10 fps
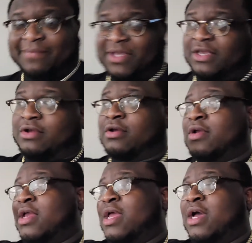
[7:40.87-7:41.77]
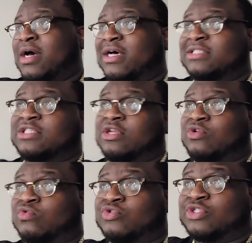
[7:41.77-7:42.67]
I'm here to
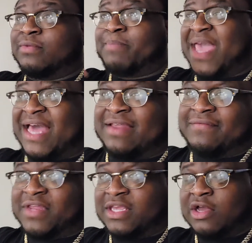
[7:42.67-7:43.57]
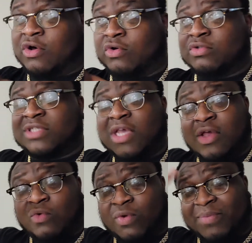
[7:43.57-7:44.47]
do some pallet videos
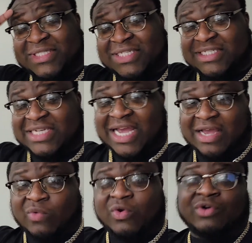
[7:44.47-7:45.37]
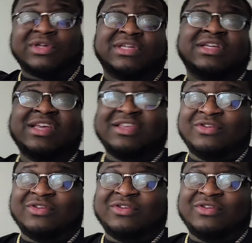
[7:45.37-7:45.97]
with Mr. John Wilker.